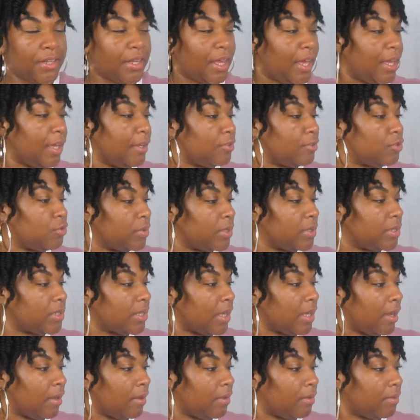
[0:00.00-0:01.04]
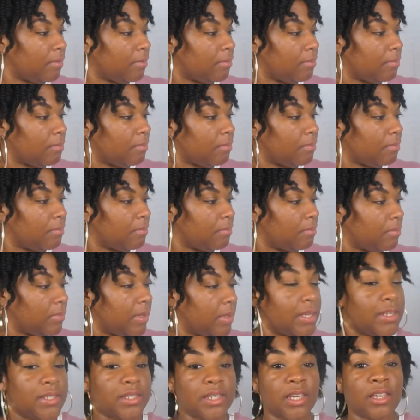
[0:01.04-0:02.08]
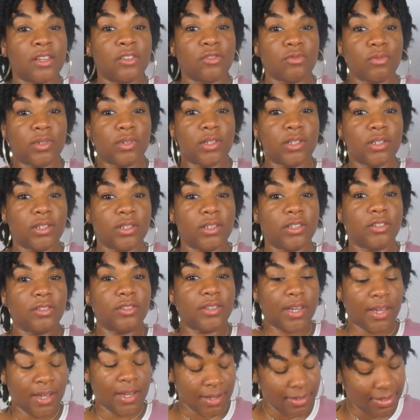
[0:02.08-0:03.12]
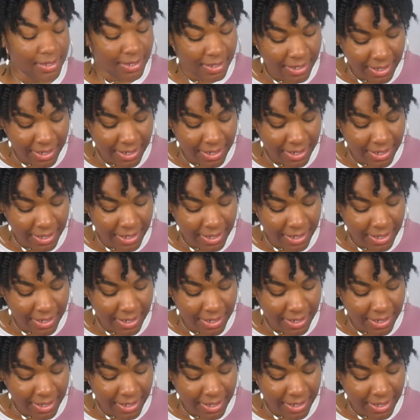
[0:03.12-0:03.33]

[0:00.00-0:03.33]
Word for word: like twist out. That sounds really good, you guys.